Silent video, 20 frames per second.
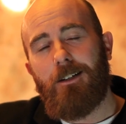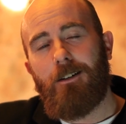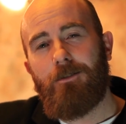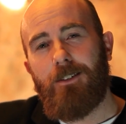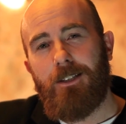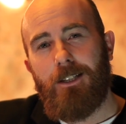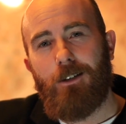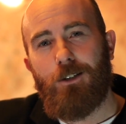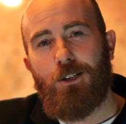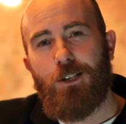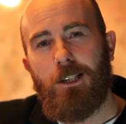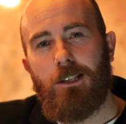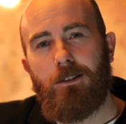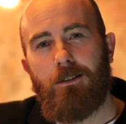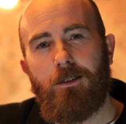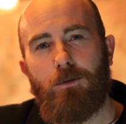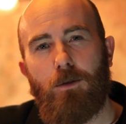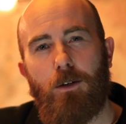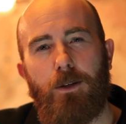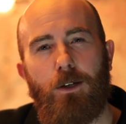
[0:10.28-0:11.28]
our video
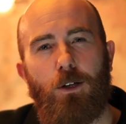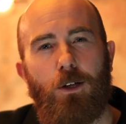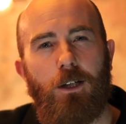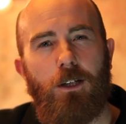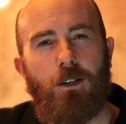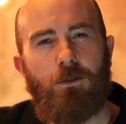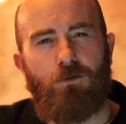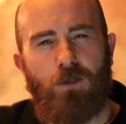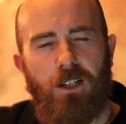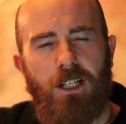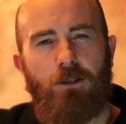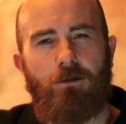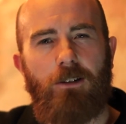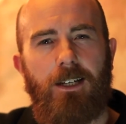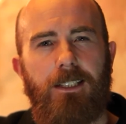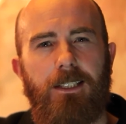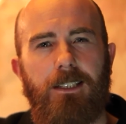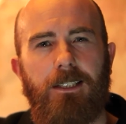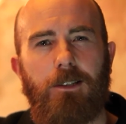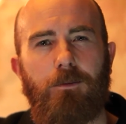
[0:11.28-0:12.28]
series where we're looking at
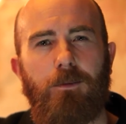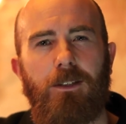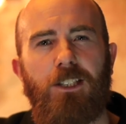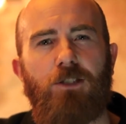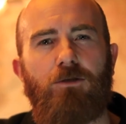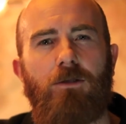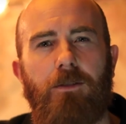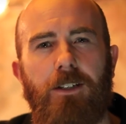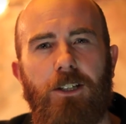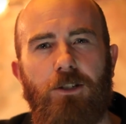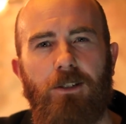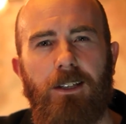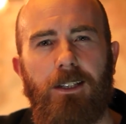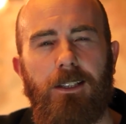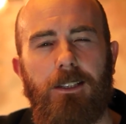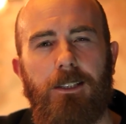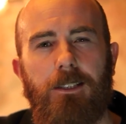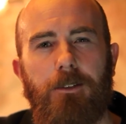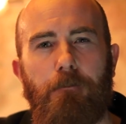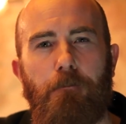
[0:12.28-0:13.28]
recreating some literary
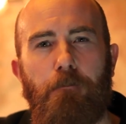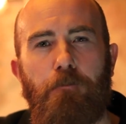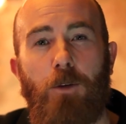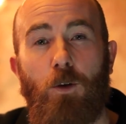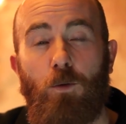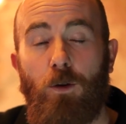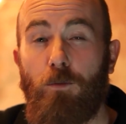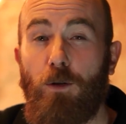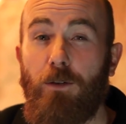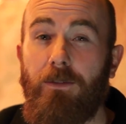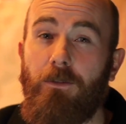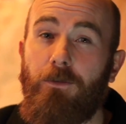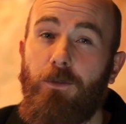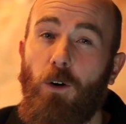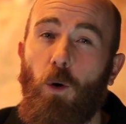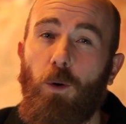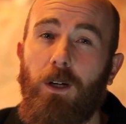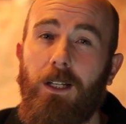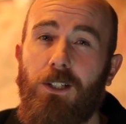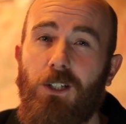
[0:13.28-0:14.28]
drinks. We're moving
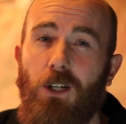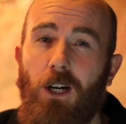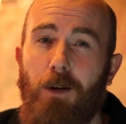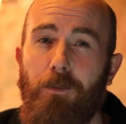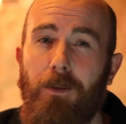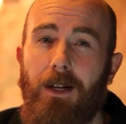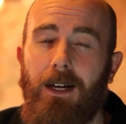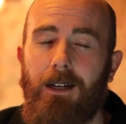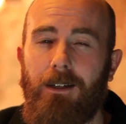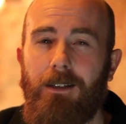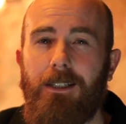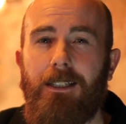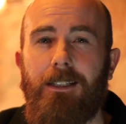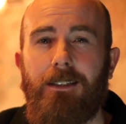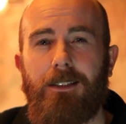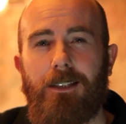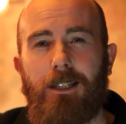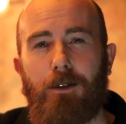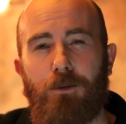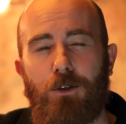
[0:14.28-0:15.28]
forward in time now
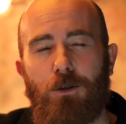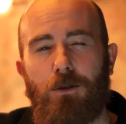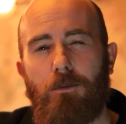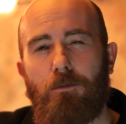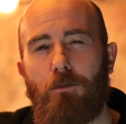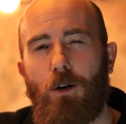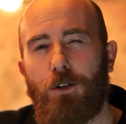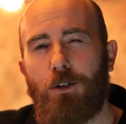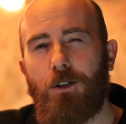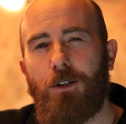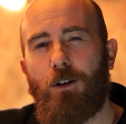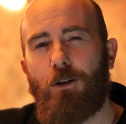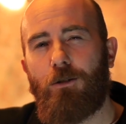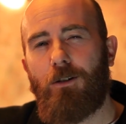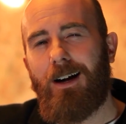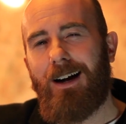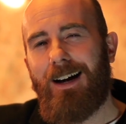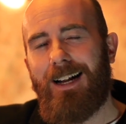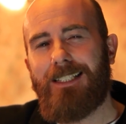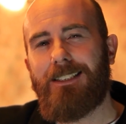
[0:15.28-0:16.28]
to come to a modern horror
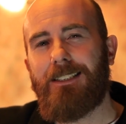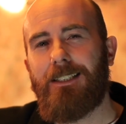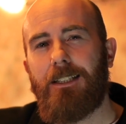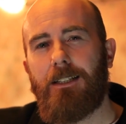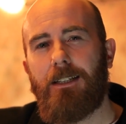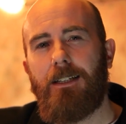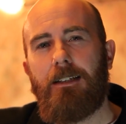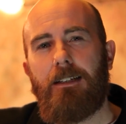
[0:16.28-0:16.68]
classic,